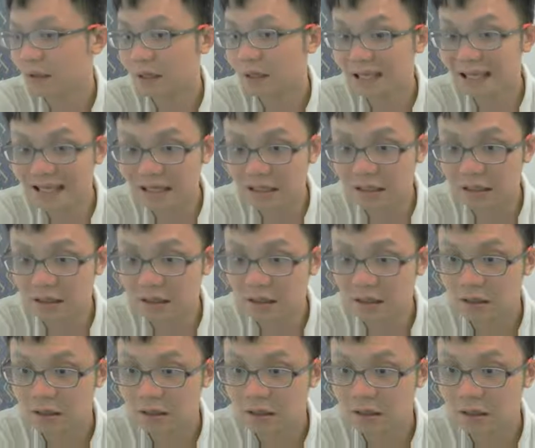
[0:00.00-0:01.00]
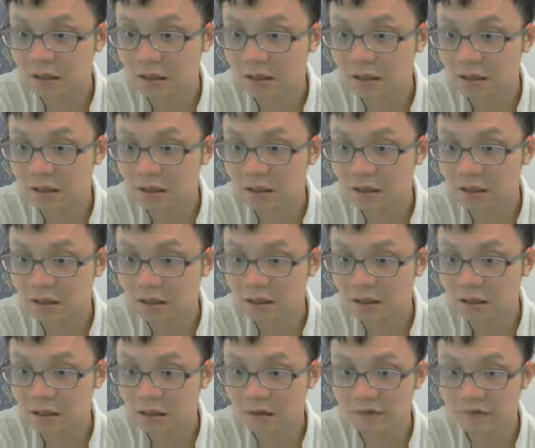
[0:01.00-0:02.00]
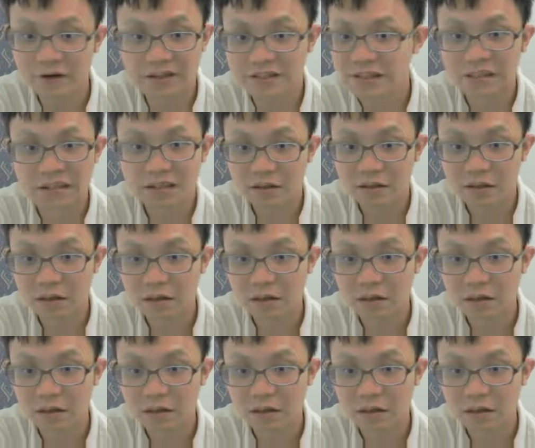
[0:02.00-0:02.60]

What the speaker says: E. Where is E?